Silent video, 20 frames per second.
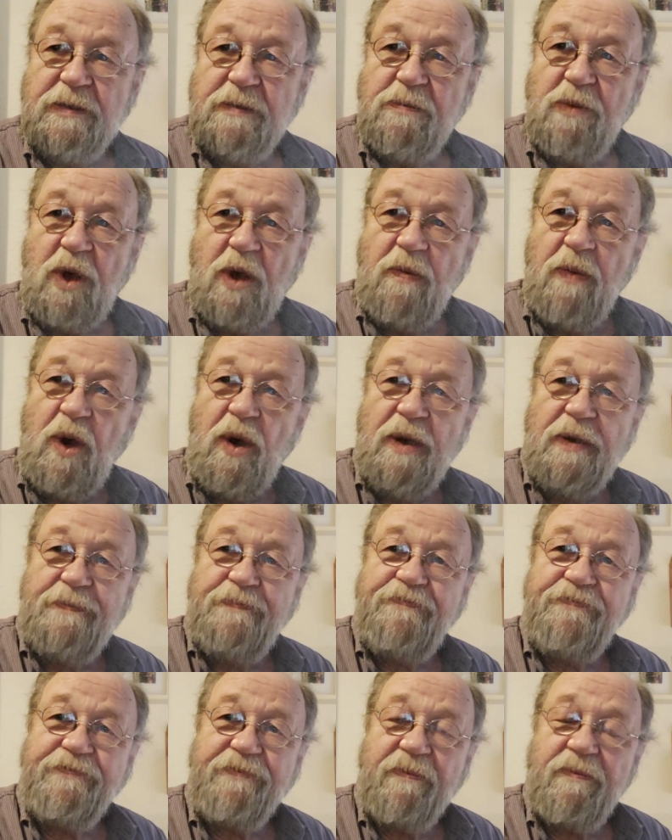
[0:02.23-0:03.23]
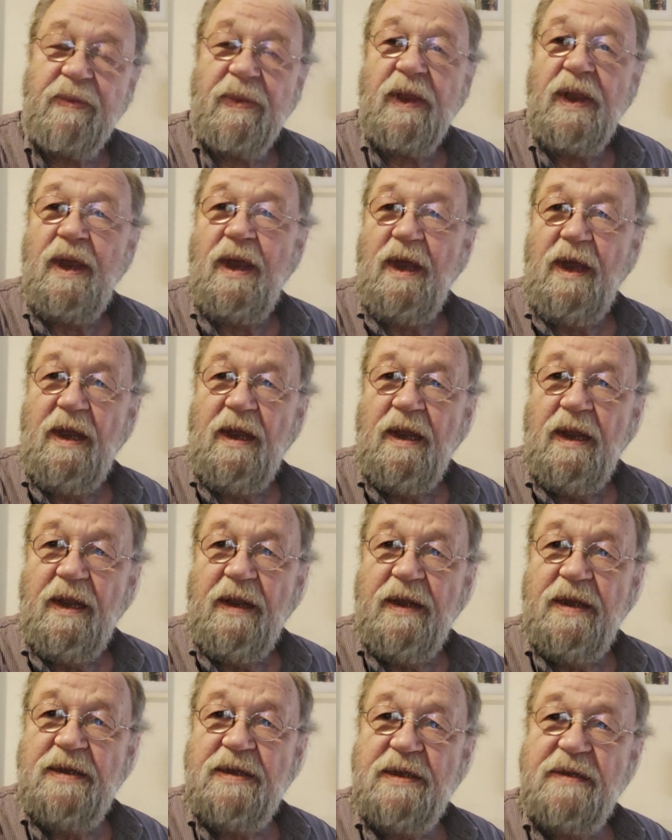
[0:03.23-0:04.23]
Moin Moin,
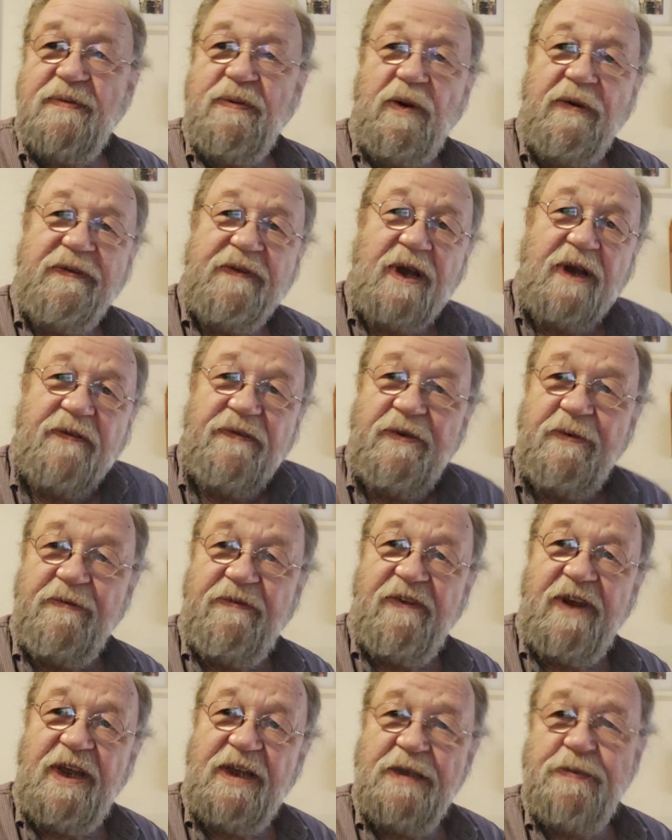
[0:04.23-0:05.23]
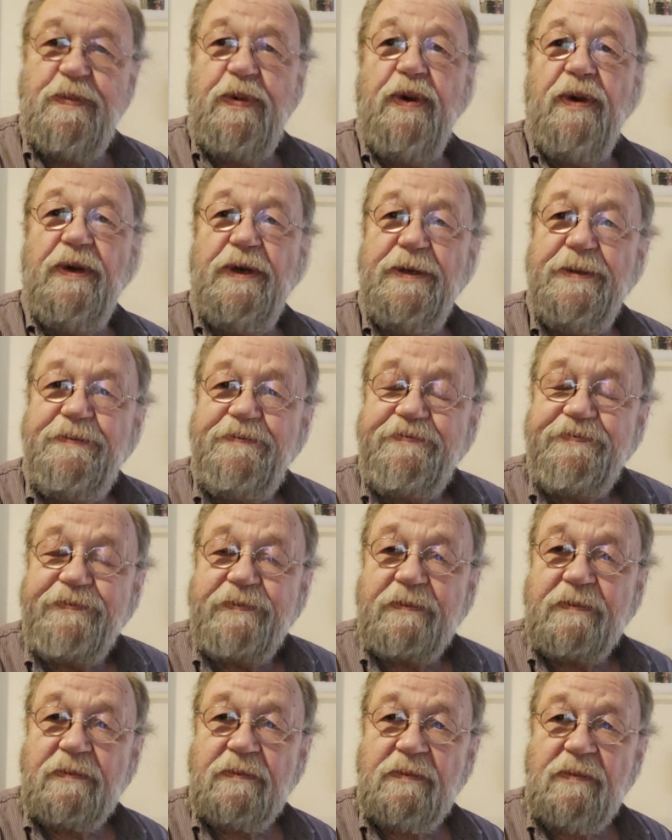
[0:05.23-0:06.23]
this is Wolfgang from Flensburg.
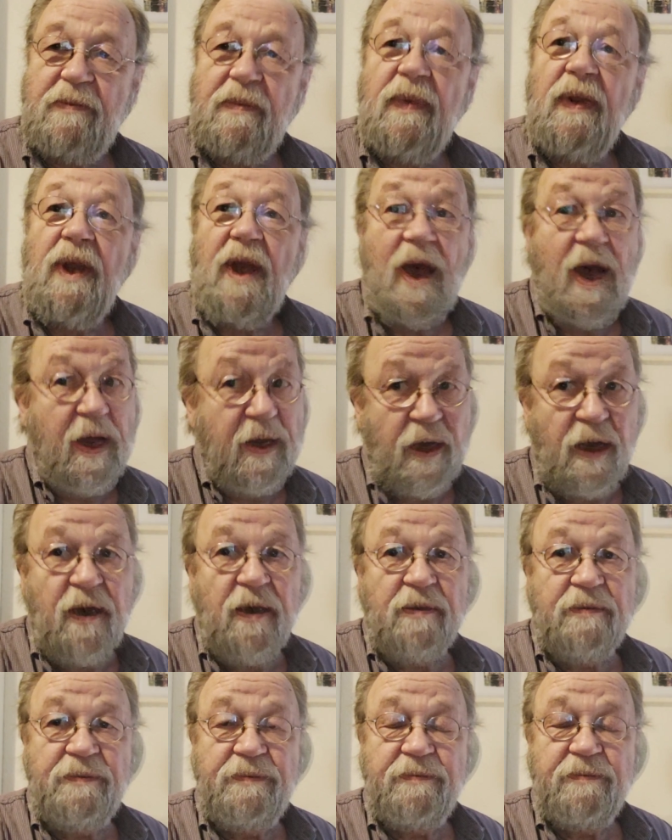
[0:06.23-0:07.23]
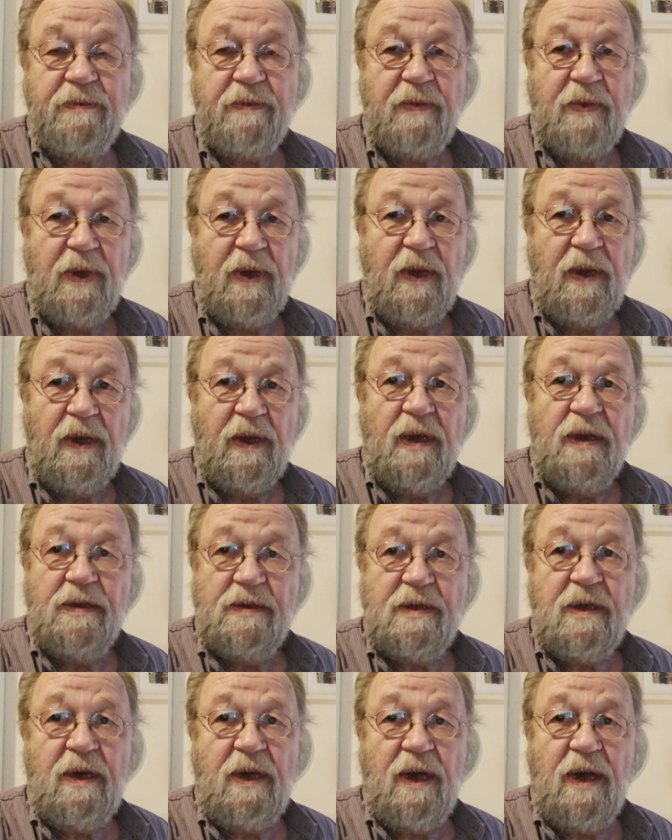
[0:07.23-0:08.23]
I know
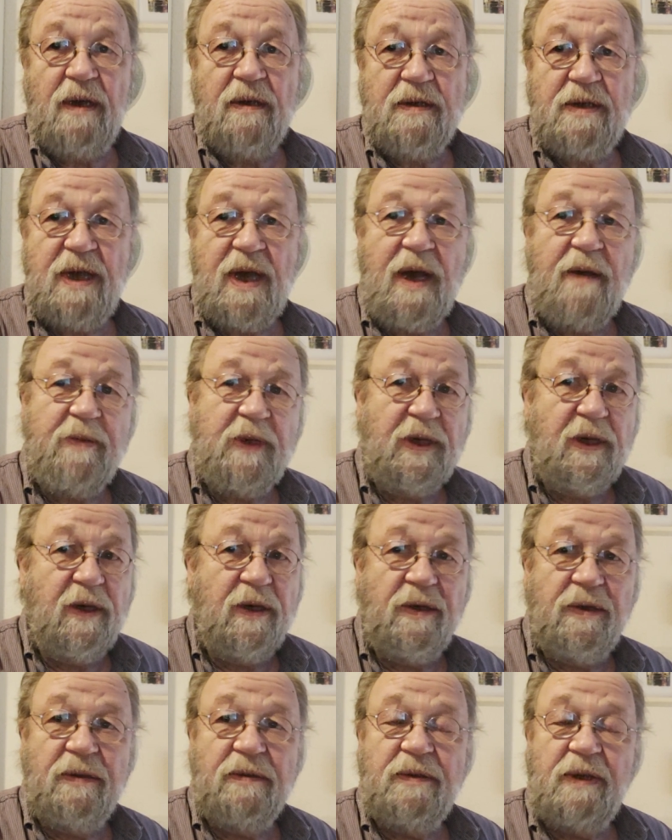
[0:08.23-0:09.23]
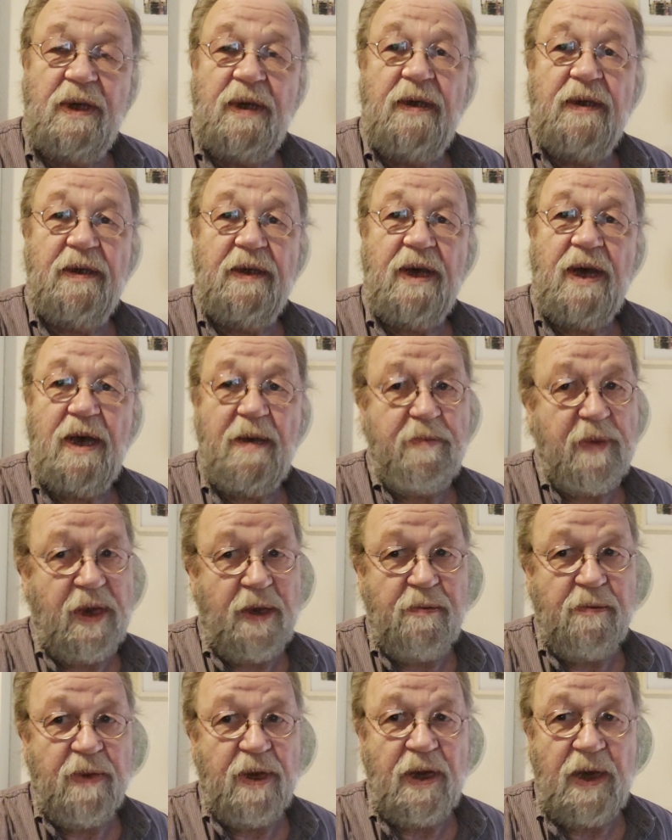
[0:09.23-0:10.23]
it's a long time ago I
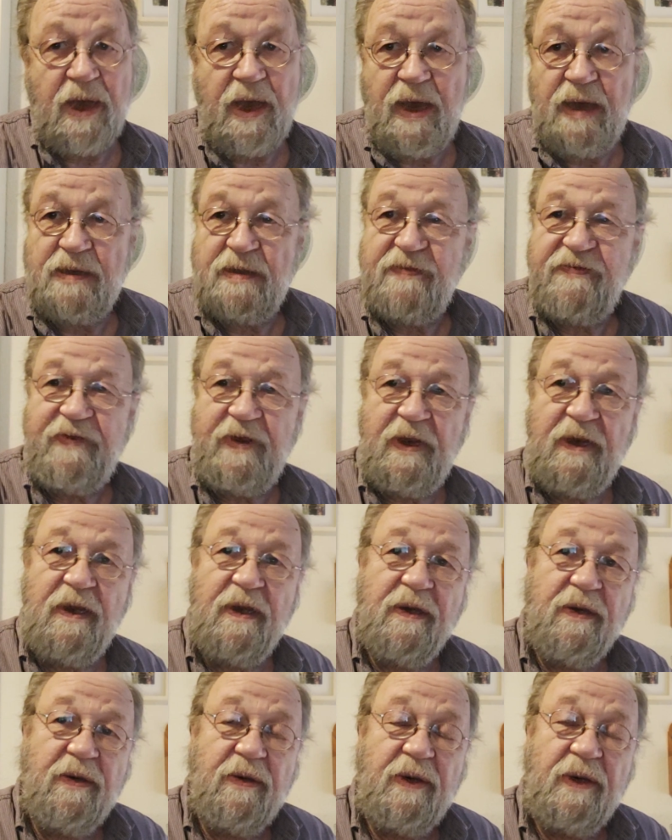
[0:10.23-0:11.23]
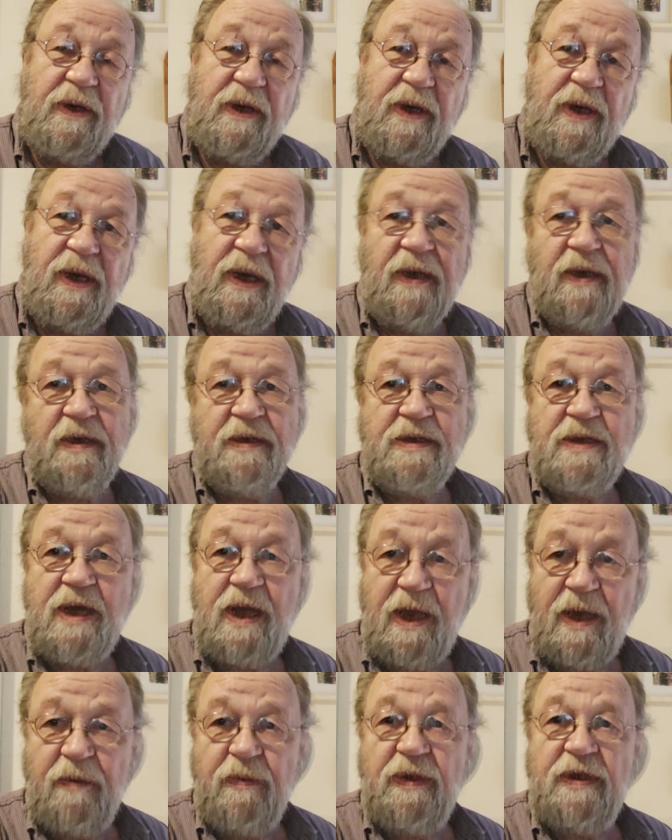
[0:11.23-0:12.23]
made my last video in English
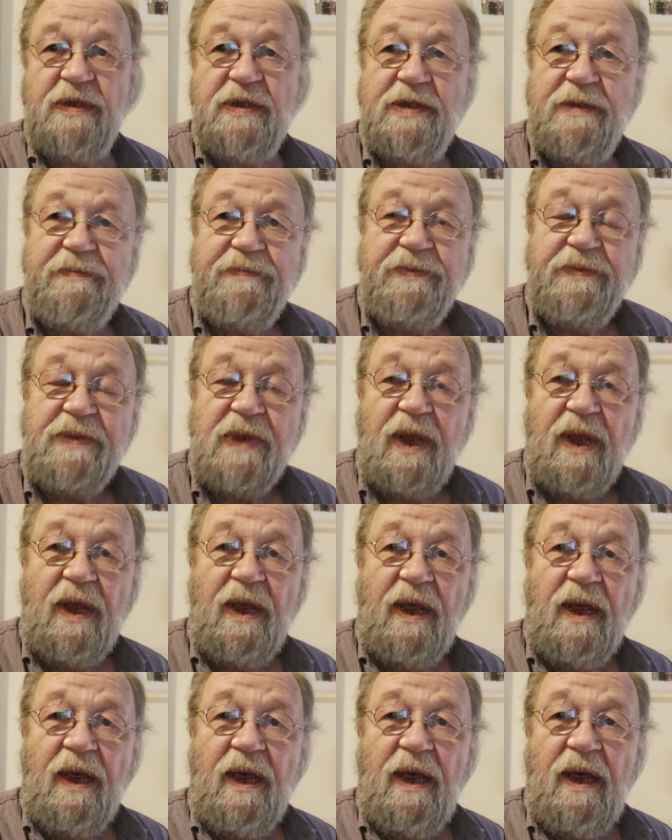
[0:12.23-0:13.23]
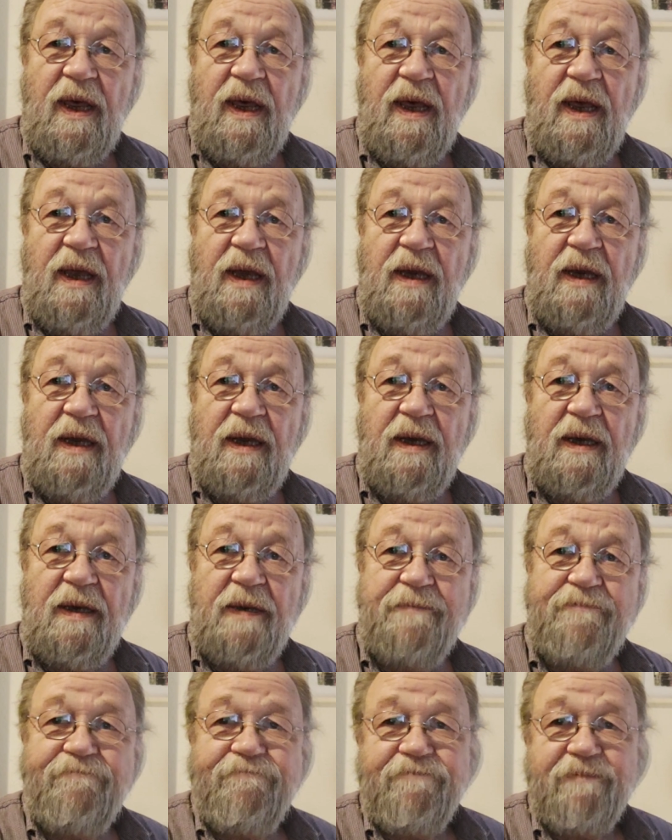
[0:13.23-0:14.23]
language and
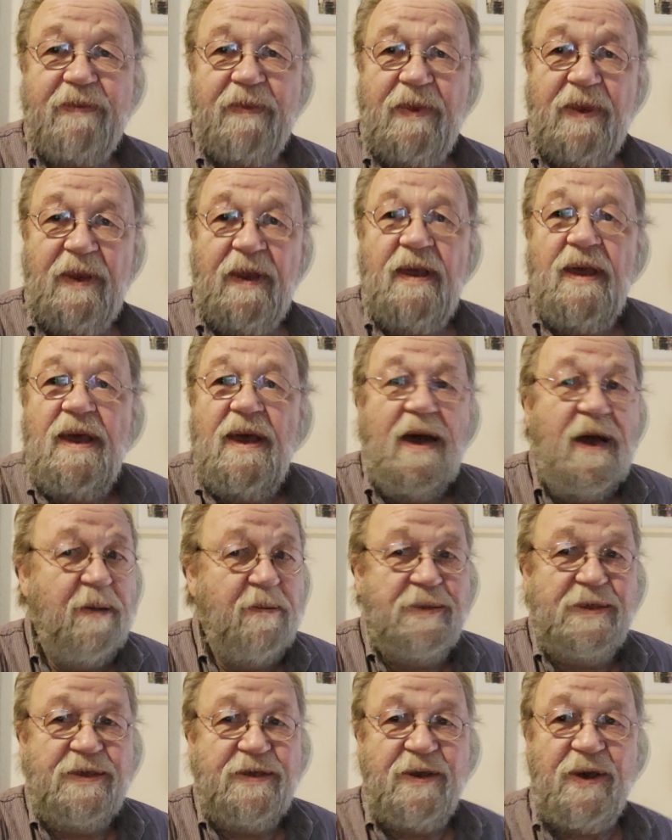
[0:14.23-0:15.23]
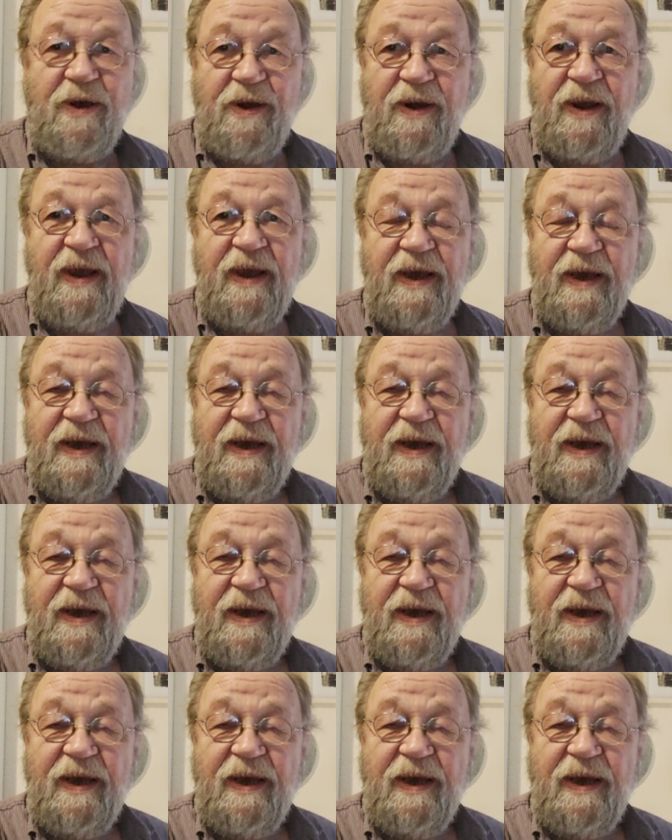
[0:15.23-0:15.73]
I'm sorry.